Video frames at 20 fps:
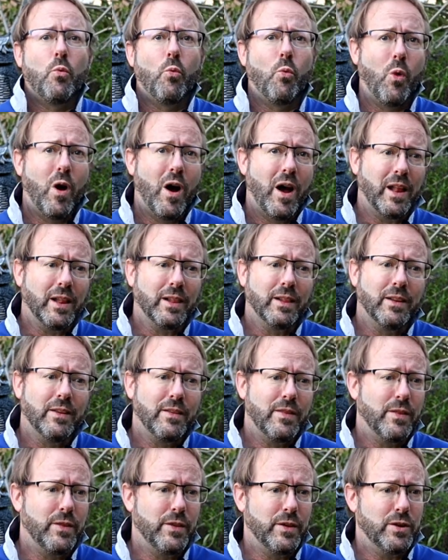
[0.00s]
while
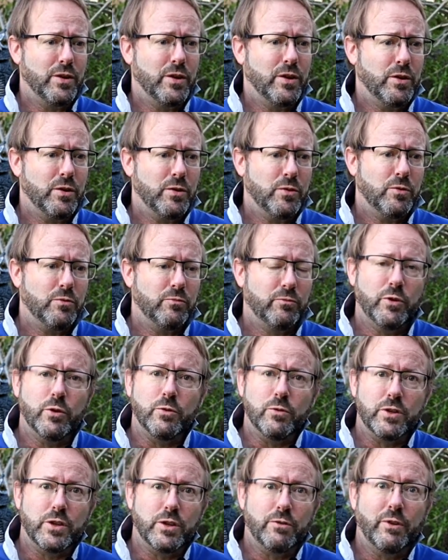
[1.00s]
the
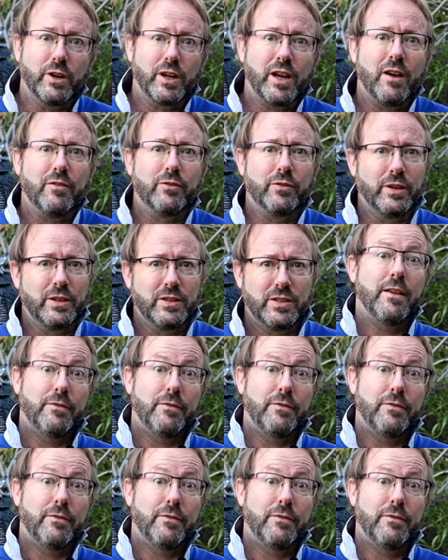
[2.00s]
roots are recovering.